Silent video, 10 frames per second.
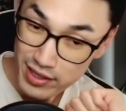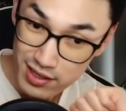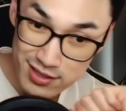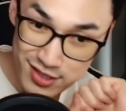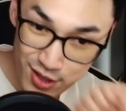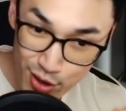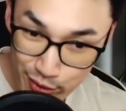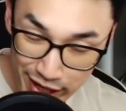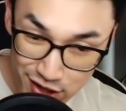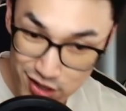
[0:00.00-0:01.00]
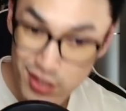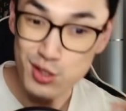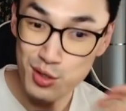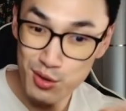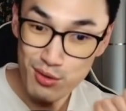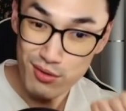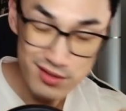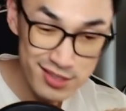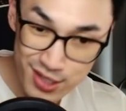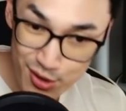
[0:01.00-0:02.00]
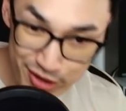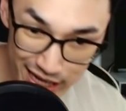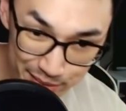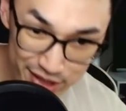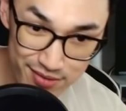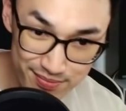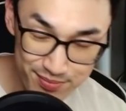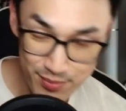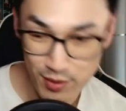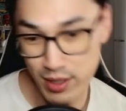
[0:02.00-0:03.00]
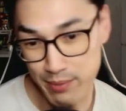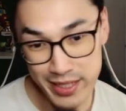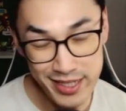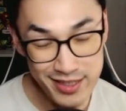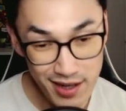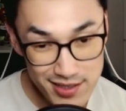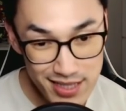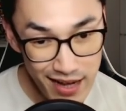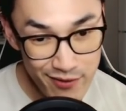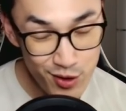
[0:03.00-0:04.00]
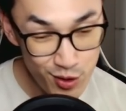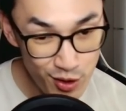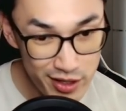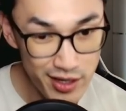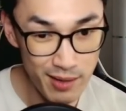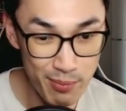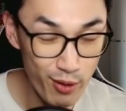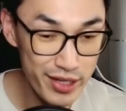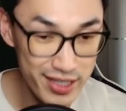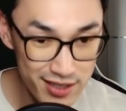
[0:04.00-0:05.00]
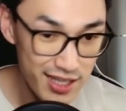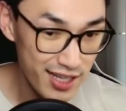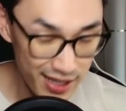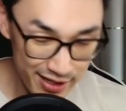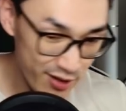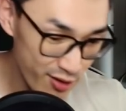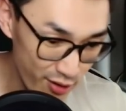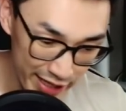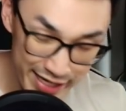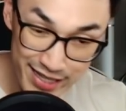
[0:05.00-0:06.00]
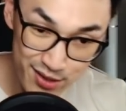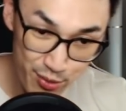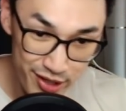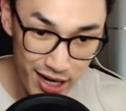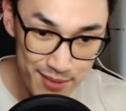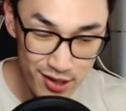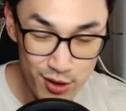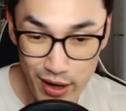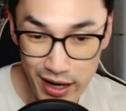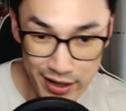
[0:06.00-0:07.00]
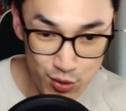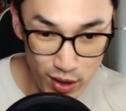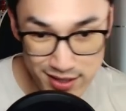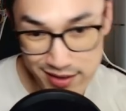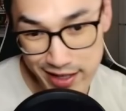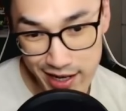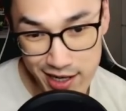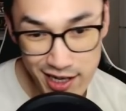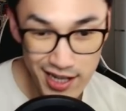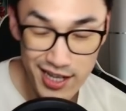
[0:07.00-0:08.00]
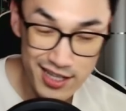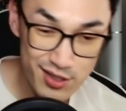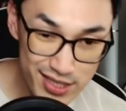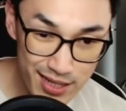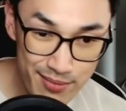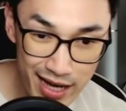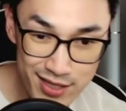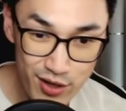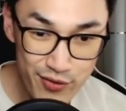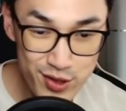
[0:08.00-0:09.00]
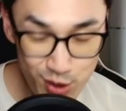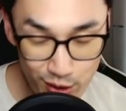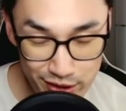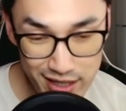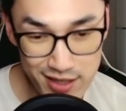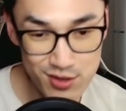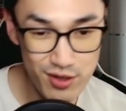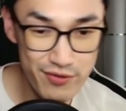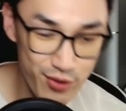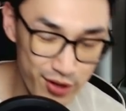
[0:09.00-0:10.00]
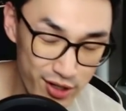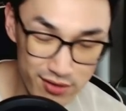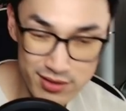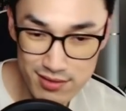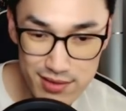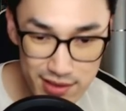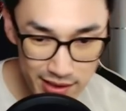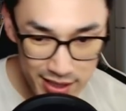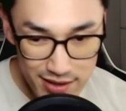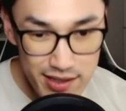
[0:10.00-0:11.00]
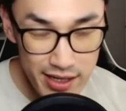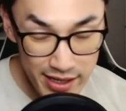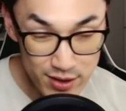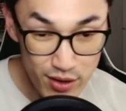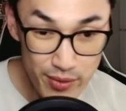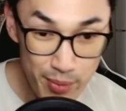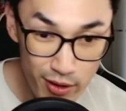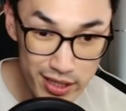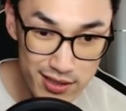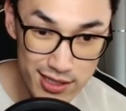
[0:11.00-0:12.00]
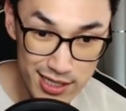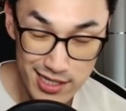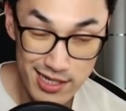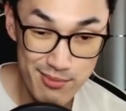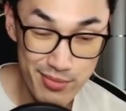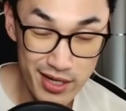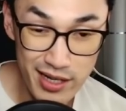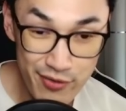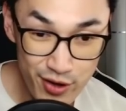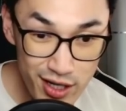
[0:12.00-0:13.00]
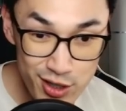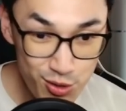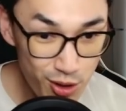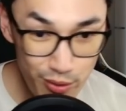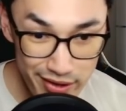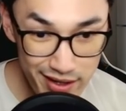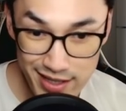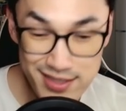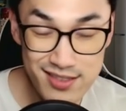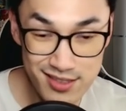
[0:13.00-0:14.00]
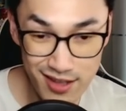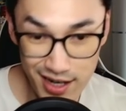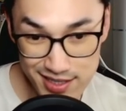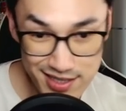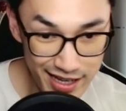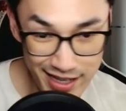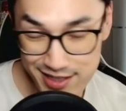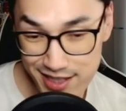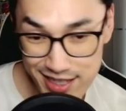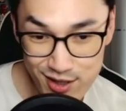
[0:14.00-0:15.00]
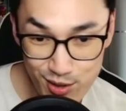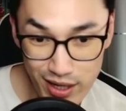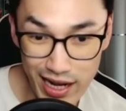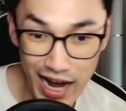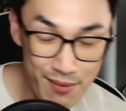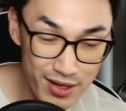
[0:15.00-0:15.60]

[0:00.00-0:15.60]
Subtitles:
0 range, 2, 0 damage, right? But he does have good poking, like he hits 3 times on the ground and twice in the air. So it's not bad. It's good for zoning. It's good for, it's good for poking. But if you're going to duel with it, it sucks. And you know what? I'm going to